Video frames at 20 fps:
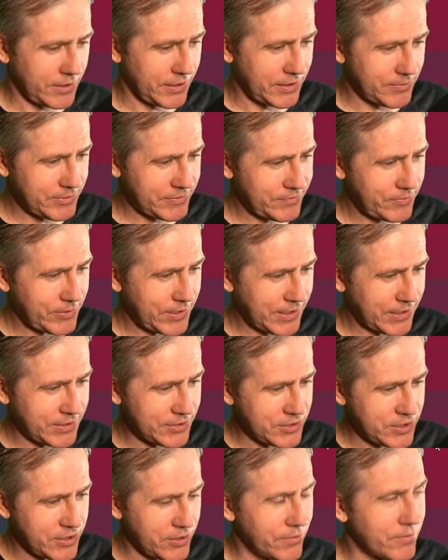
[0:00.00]
Let me see what I
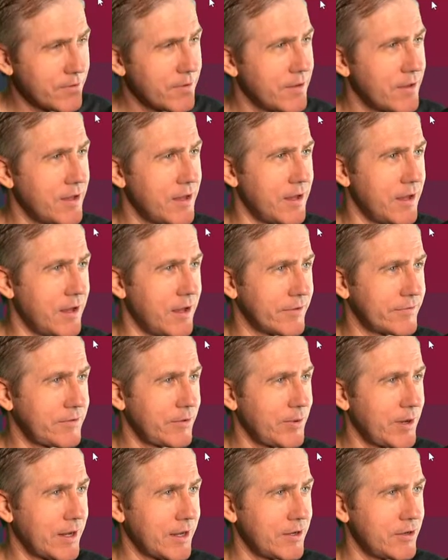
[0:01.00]
can do. I'll see
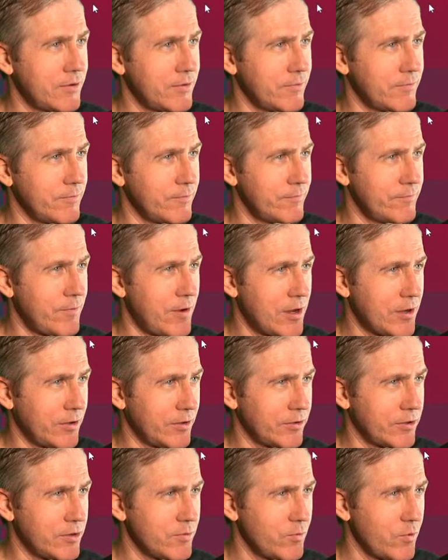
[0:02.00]
what I can do
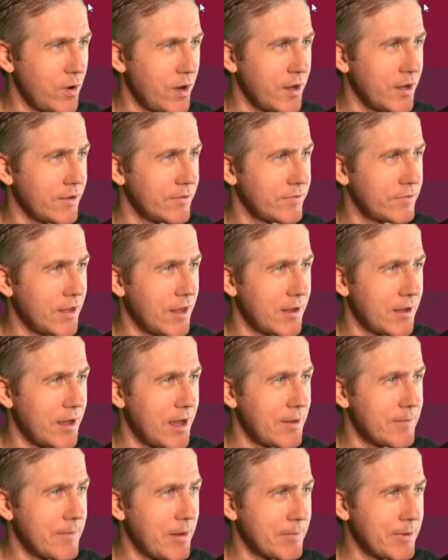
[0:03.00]
volume wise. Yeah,
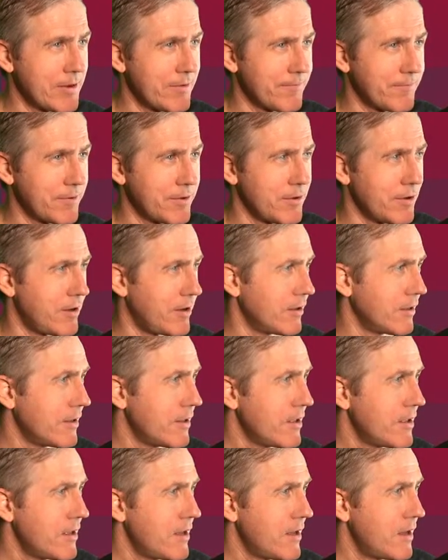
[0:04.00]
I'm here for you all.
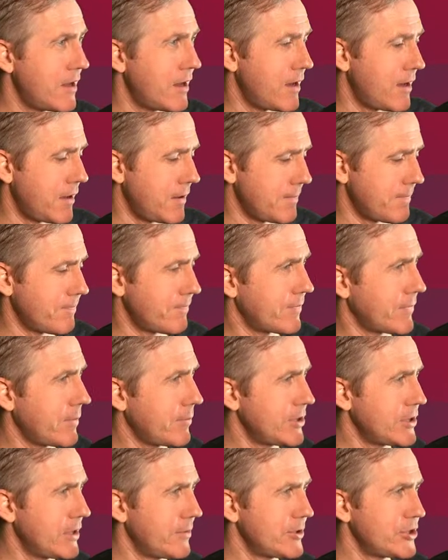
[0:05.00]
Let
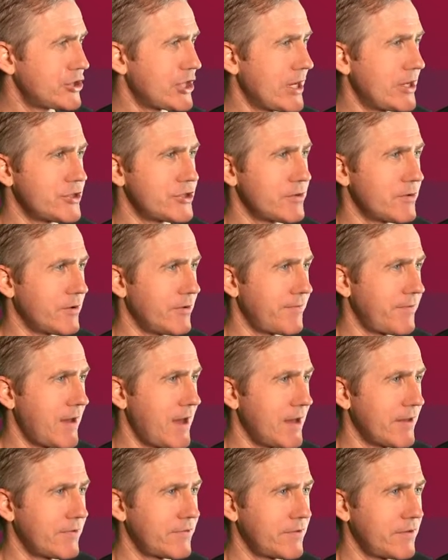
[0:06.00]
me change it real
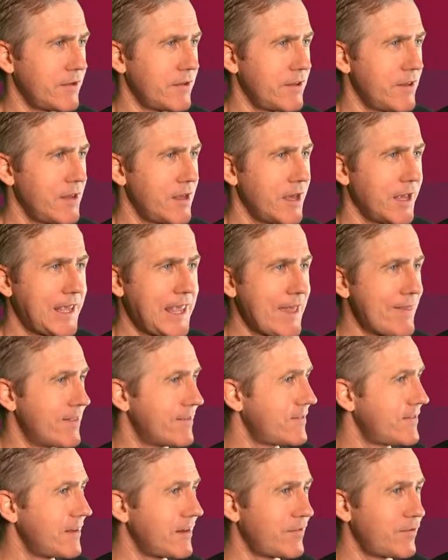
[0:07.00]
fast. Again,
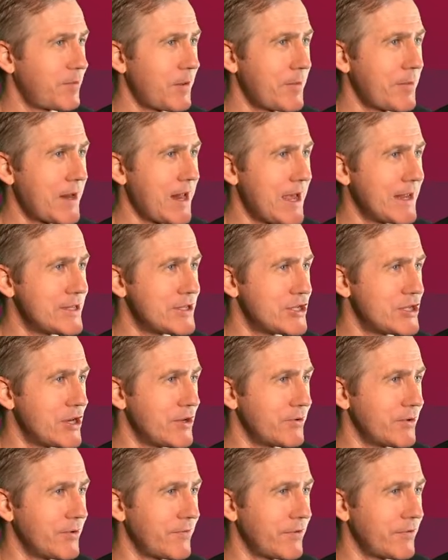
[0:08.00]
this is an experiment. I
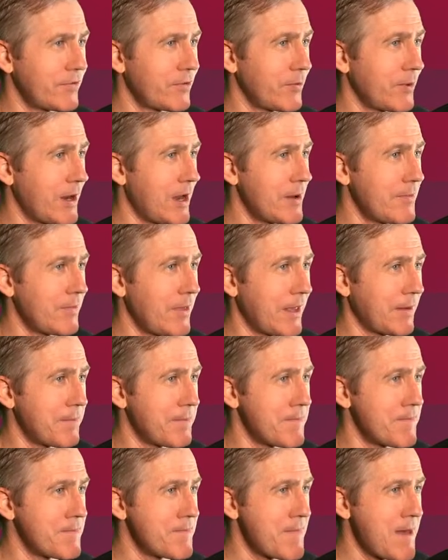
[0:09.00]
don't know if this is going to work. I'm
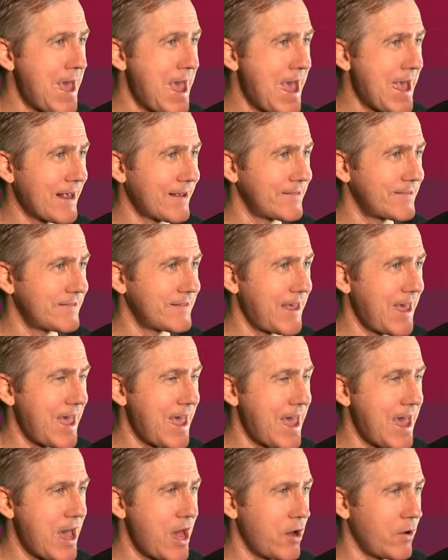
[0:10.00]
maxed
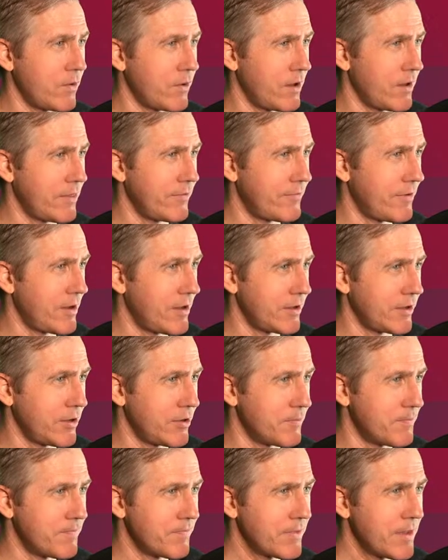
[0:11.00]
out on the
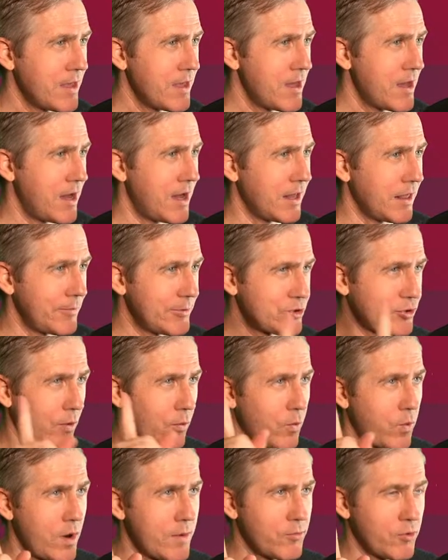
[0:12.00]
volume. Let me try
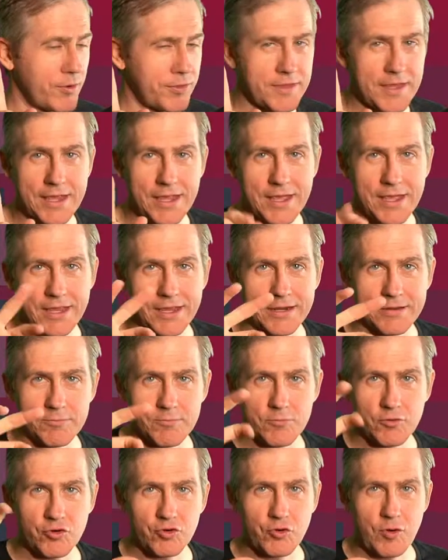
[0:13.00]
one more thing. I
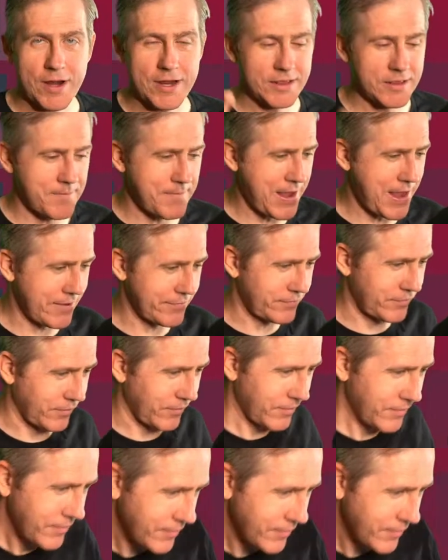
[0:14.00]
can crank the master.